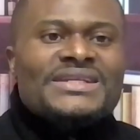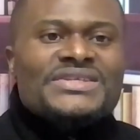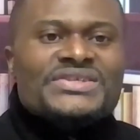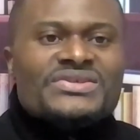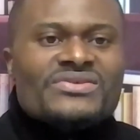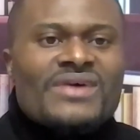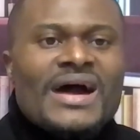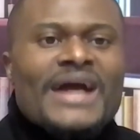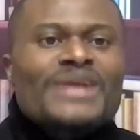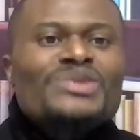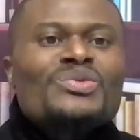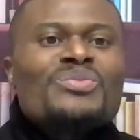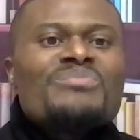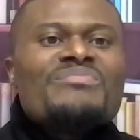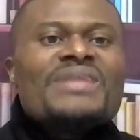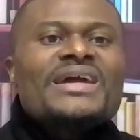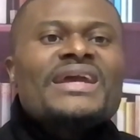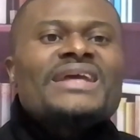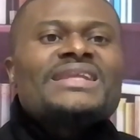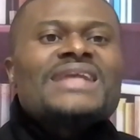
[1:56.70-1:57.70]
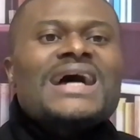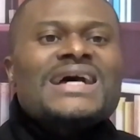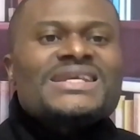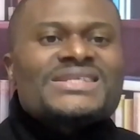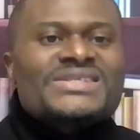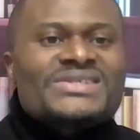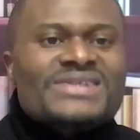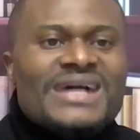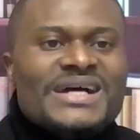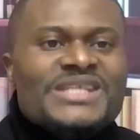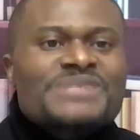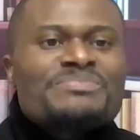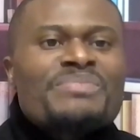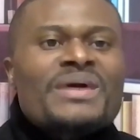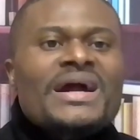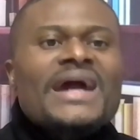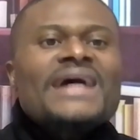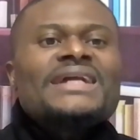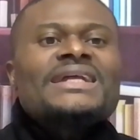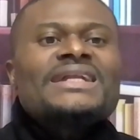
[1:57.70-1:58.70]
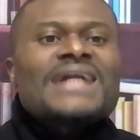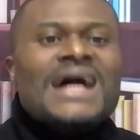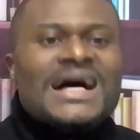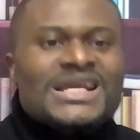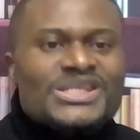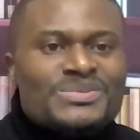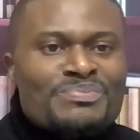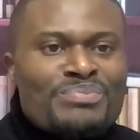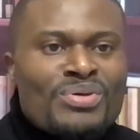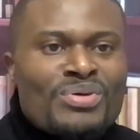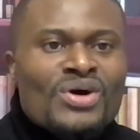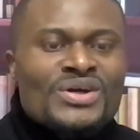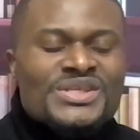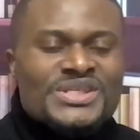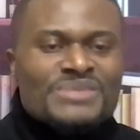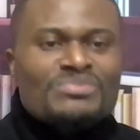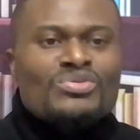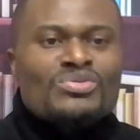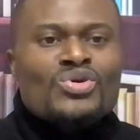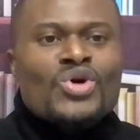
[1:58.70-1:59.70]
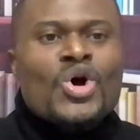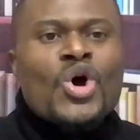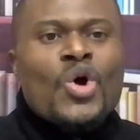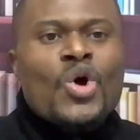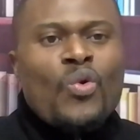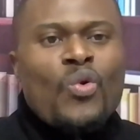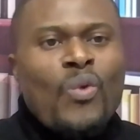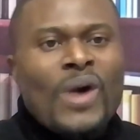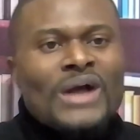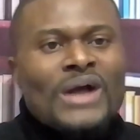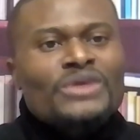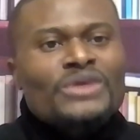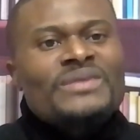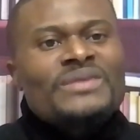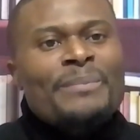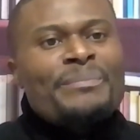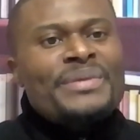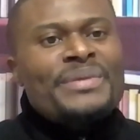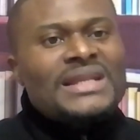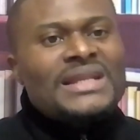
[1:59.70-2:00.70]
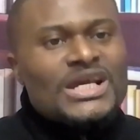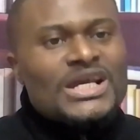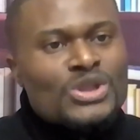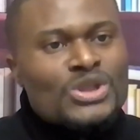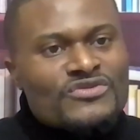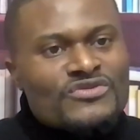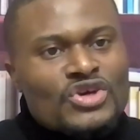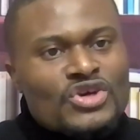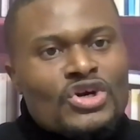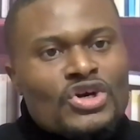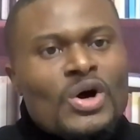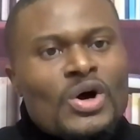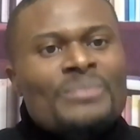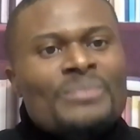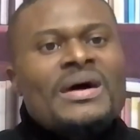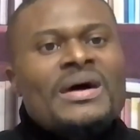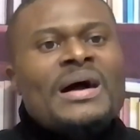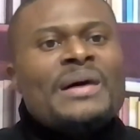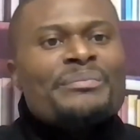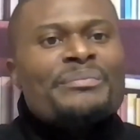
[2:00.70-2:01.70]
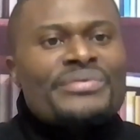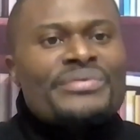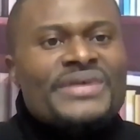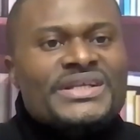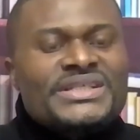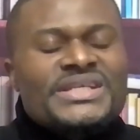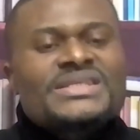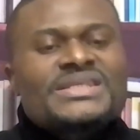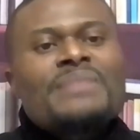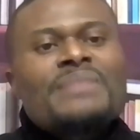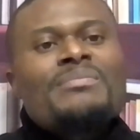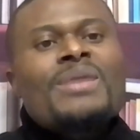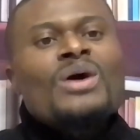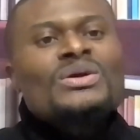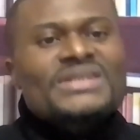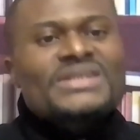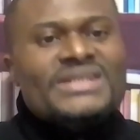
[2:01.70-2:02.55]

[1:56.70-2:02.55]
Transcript: Try to make it as transparent as possible. One of the pillars of Scrum preaches about